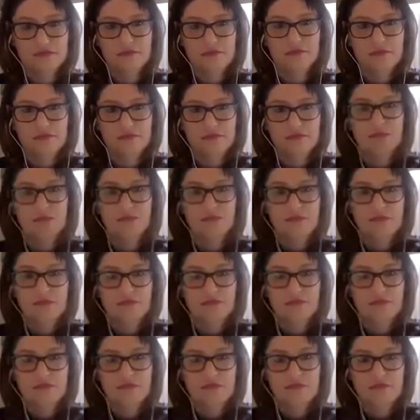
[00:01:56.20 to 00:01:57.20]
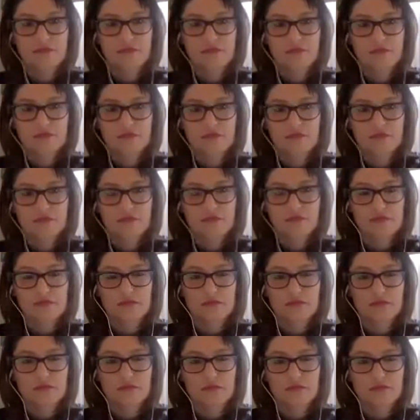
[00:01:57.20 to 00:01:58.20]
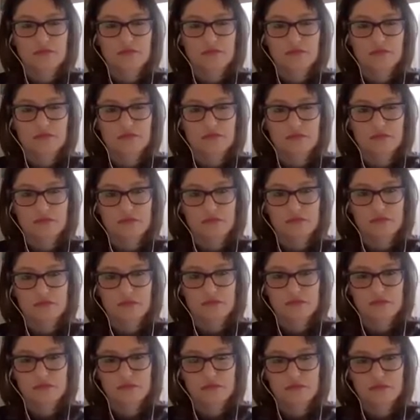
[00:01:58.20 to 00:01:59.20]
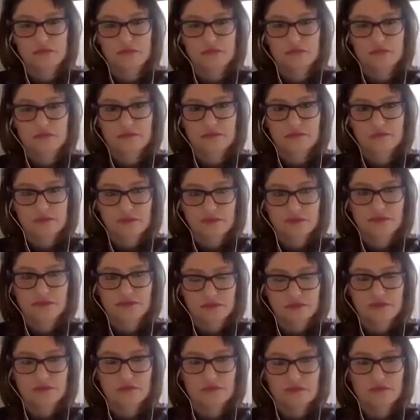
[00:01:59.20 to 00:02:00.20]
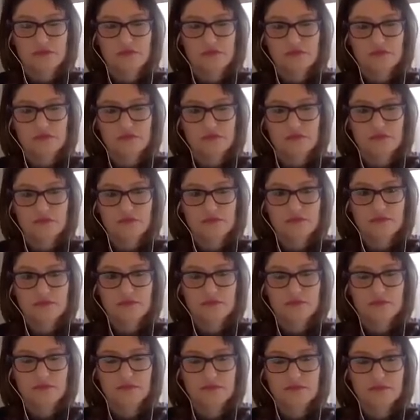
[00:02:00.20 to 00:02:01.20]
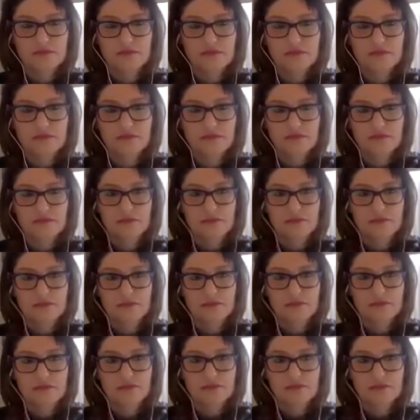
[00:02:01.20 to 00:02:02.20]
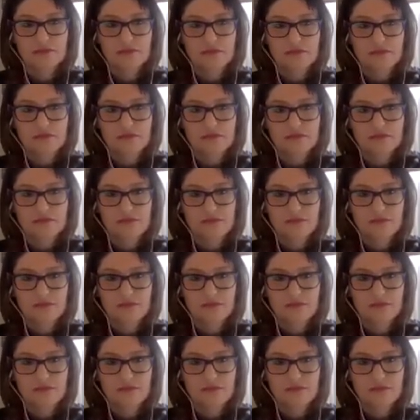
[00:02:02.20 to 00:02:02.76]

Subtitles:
The person shown says nothing.